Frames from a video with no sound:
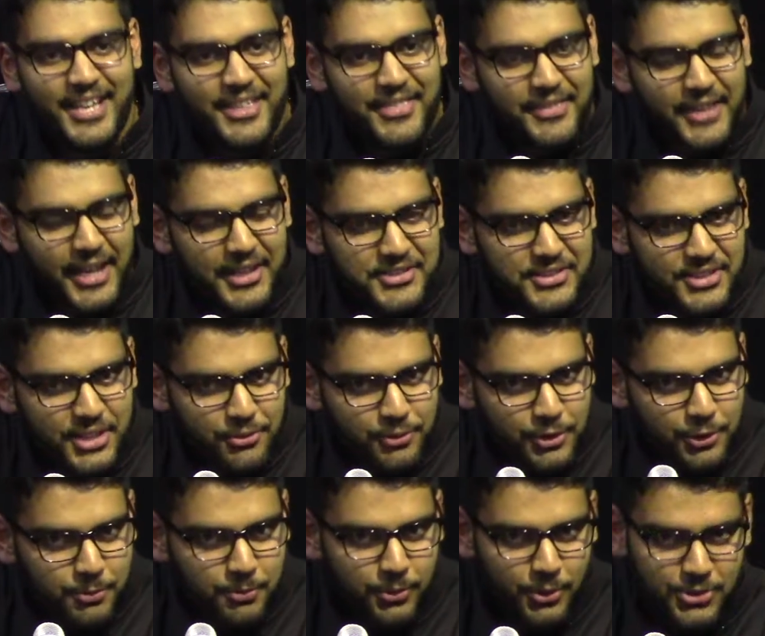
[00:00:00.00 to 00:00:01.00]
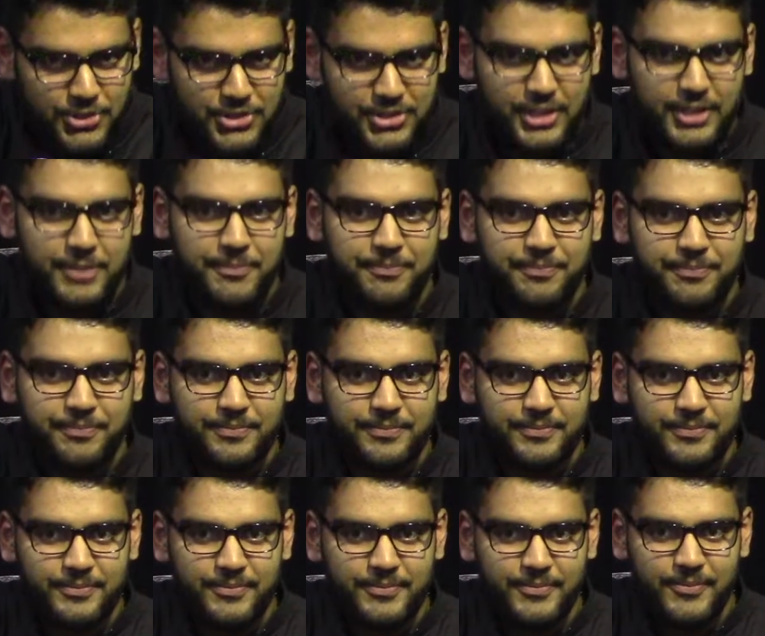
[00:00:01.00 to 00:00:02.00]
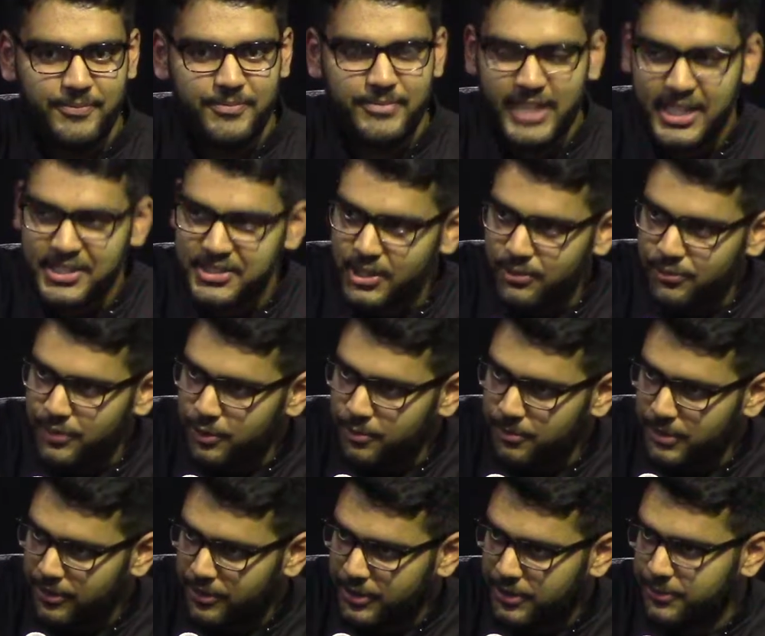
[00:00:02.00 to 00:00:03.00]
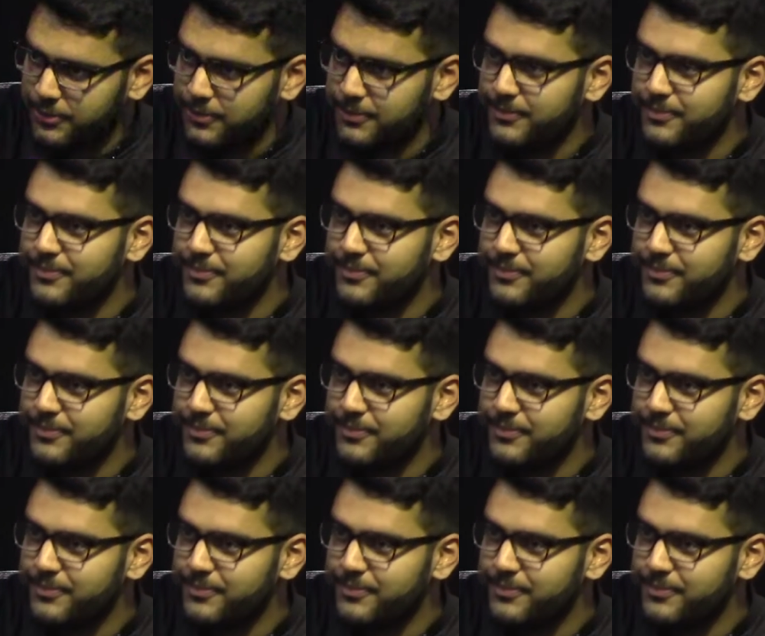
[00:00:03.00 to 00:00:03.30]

that's the real mu'jiza. That's the real miracle.